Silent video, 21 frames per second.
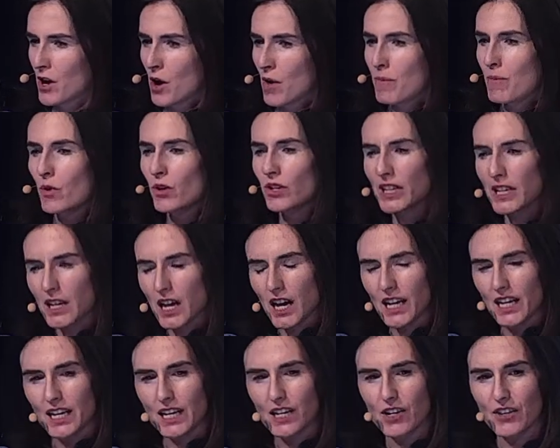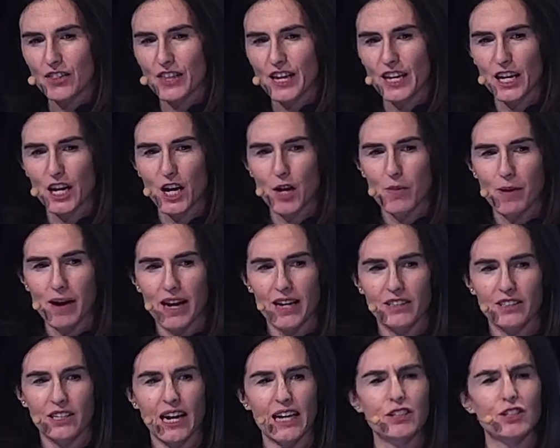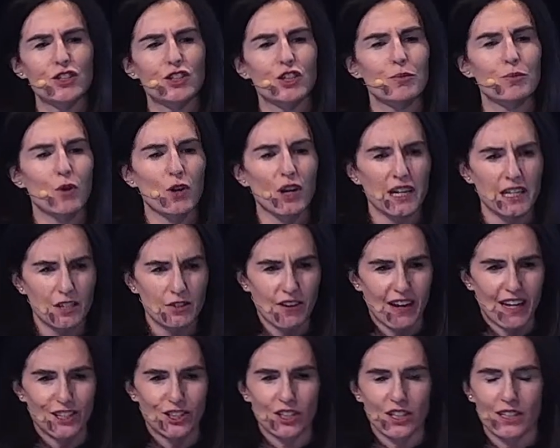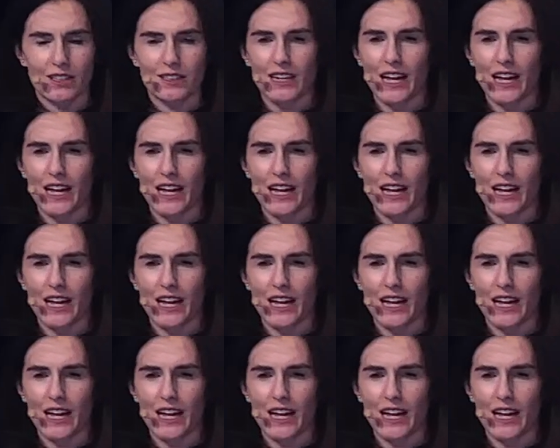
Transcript: More than likely, you're thinking about how do you do more innovation